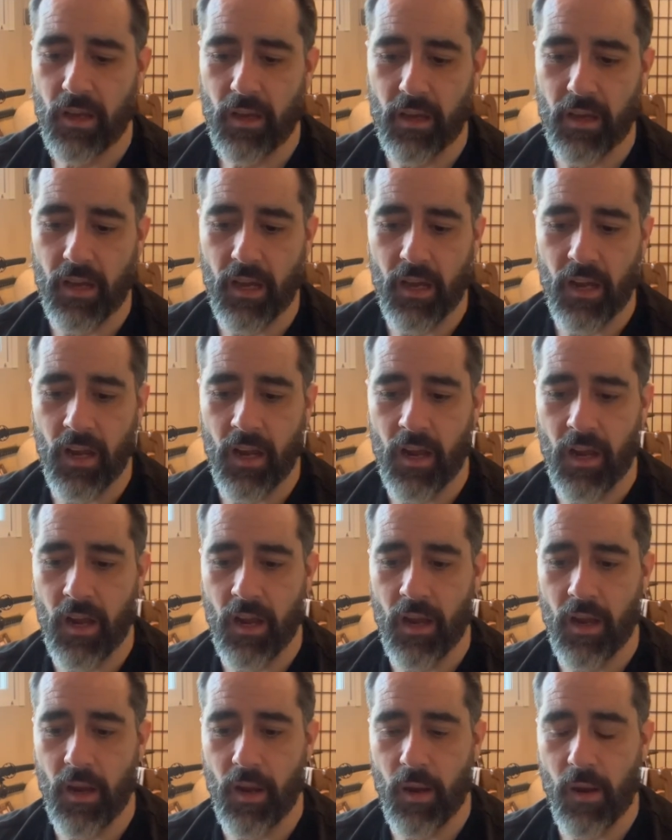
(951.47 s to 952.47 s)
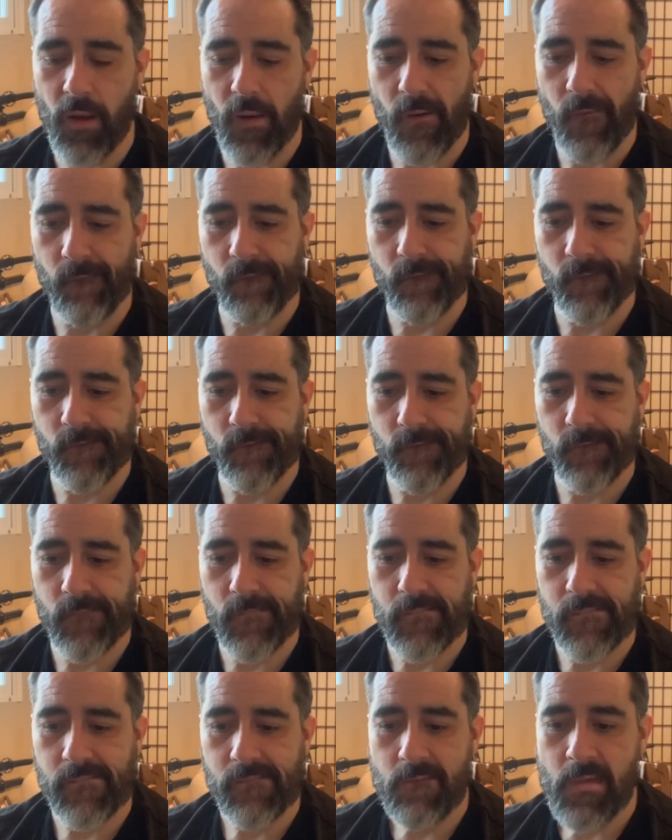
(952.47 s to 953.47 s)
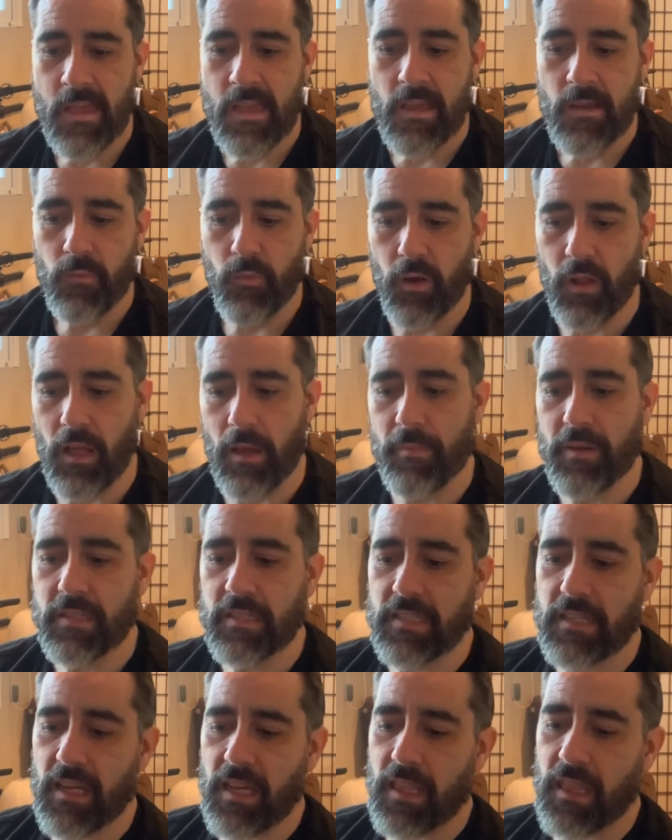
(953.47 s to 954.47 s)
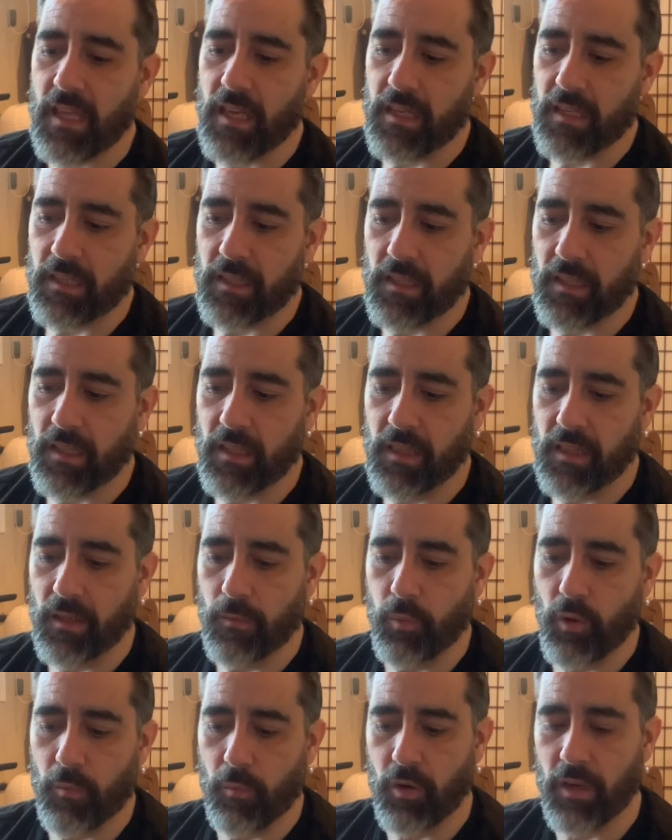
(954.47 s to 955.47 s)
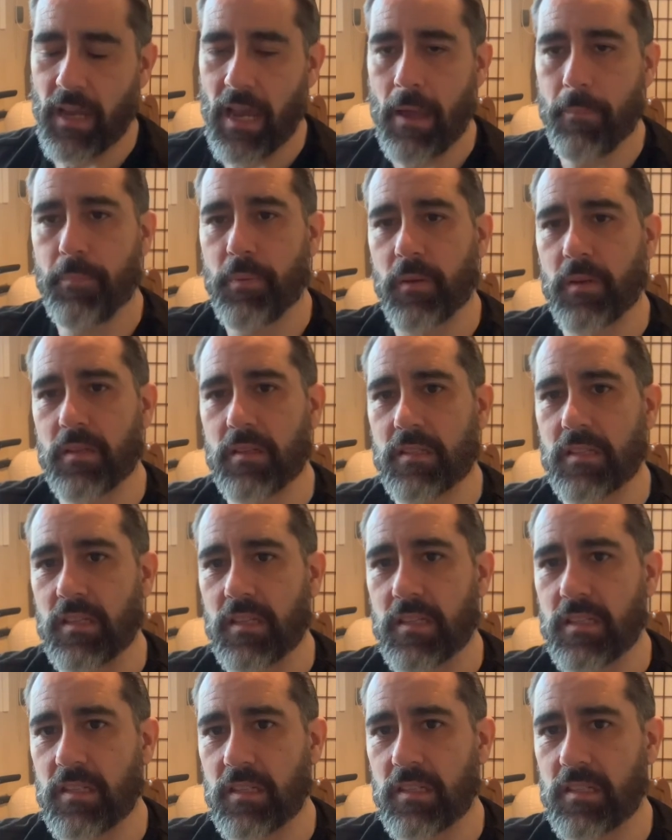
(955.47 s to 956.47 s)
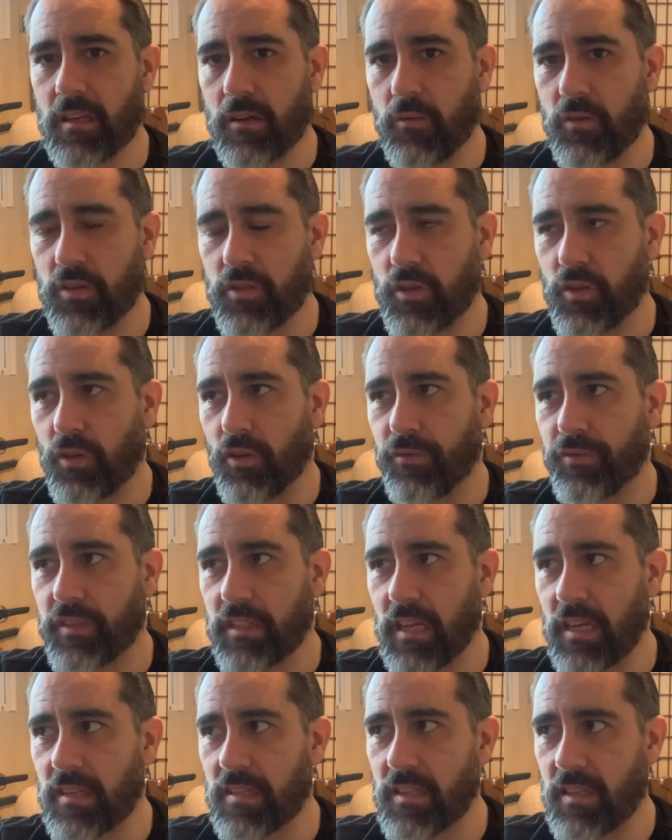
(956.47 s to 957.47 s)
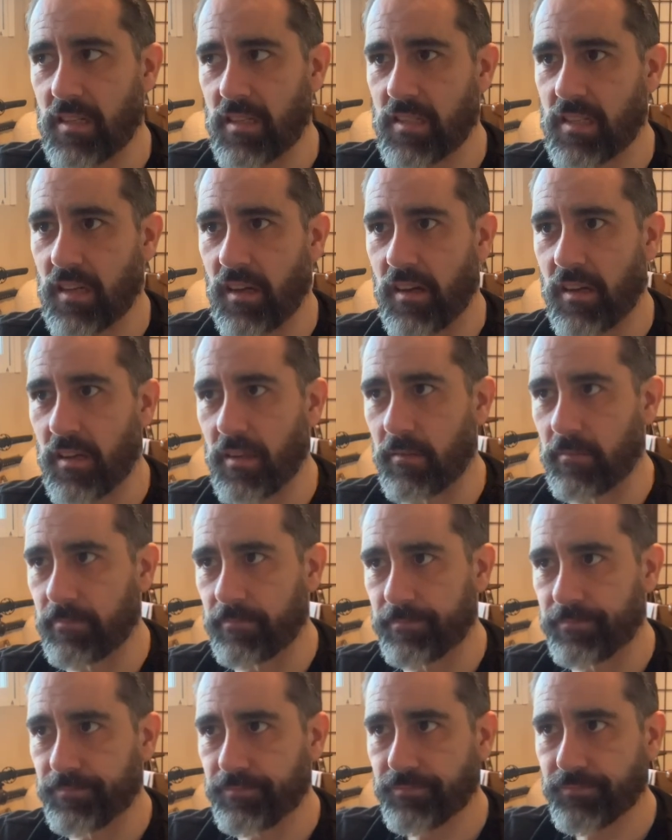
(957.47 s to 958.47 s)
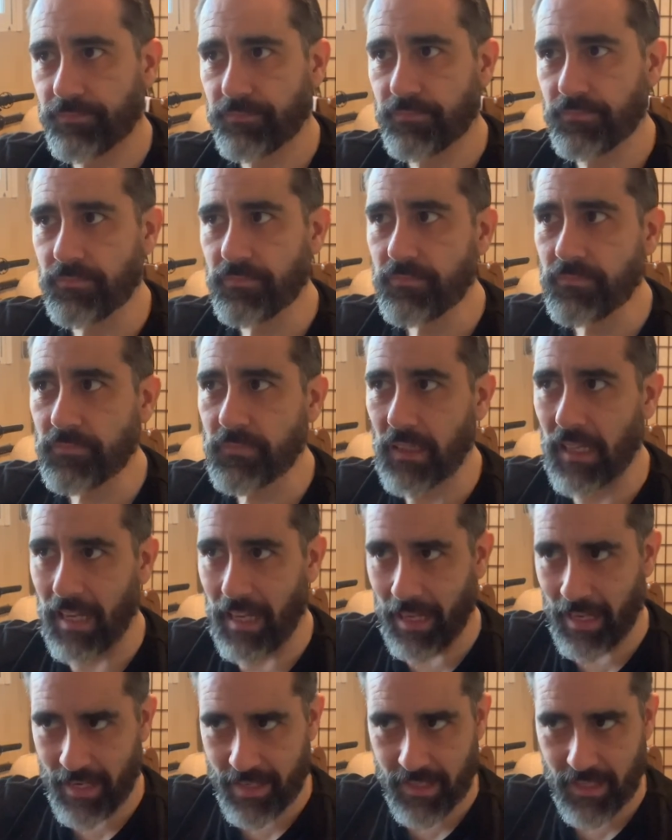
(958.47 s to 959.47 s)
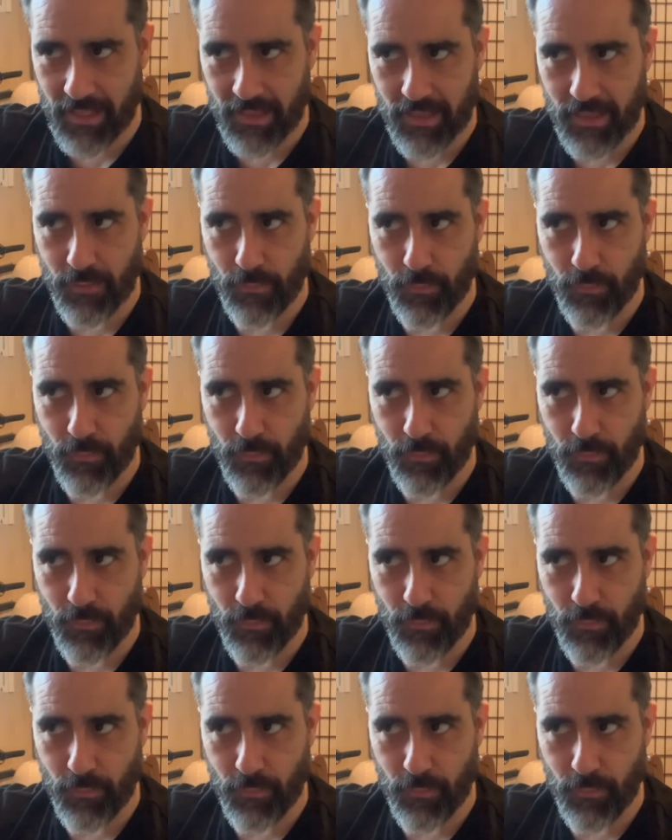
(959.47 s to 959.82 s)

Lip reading: Well, I must say that what happens is a question of taste and style, and that the